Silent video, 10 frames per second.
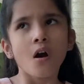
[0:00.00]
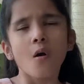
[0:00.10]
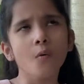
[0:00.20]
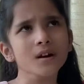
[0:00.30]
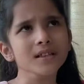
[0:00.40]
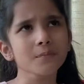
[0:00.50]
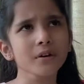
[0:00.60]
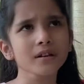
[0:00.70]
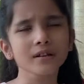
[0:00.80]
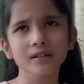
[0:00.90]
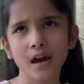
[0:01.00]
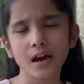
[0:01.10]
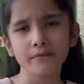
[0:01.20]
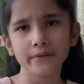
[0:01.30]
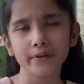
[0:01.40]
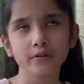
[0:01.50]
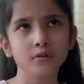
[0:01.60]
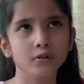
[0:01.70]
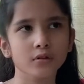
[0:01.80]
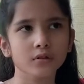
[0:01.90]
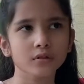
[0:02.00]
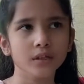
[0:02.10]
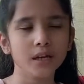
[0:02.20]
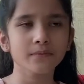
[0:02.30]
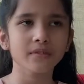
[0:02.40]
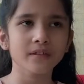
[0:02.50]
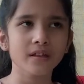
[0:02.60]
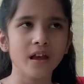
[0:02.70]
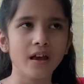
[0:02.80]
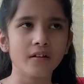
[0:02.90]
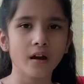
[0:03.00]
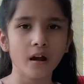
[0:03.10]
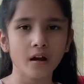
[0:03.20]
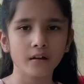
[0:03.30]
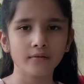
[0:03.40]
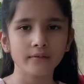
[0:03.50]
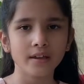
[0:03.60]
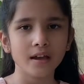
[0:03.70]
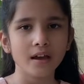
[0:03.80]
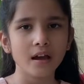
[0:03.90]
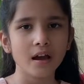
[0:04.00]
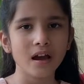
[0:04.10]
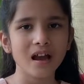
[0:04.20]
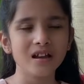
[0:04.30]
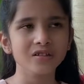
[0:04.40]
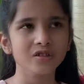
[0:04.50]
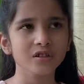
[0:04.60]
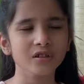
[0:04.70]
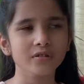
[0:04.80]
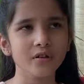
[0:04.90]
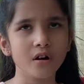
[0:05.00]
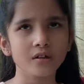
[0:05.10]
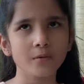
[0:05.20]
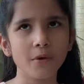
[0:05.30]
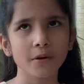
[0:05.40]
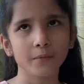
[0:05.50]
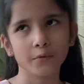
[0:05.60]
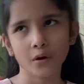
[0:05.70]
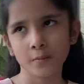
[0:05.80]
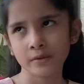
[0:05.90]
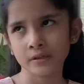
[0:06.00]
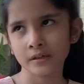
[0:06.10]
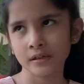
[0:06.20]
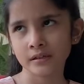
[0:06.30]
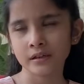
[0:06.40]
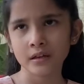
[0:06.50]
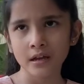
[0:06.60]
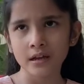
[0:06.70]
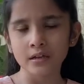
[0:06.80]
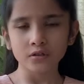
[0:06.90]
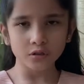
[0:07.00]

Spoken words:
once upon a time there's a girl named Sara. And she thought about promises. To